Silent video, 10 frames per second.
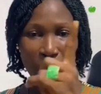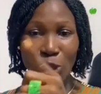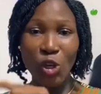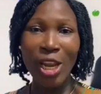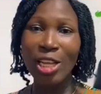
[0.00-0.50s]

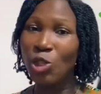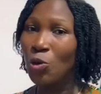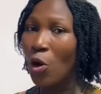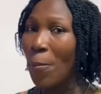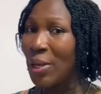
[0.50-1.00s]
so that you will
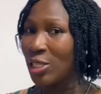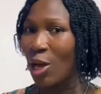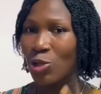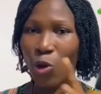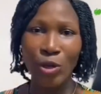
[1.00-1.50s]
not miss
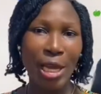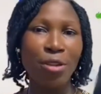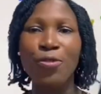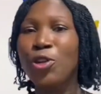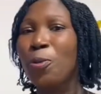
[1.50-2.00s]
out on any
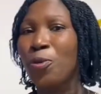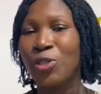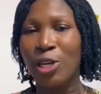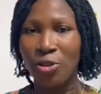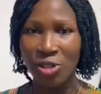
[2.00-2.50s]
video
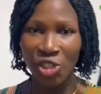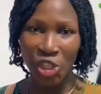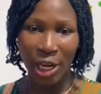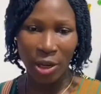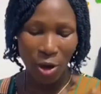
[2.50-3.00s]
posted on this
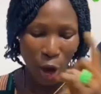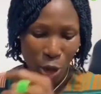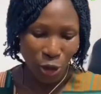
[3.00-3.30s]
channel.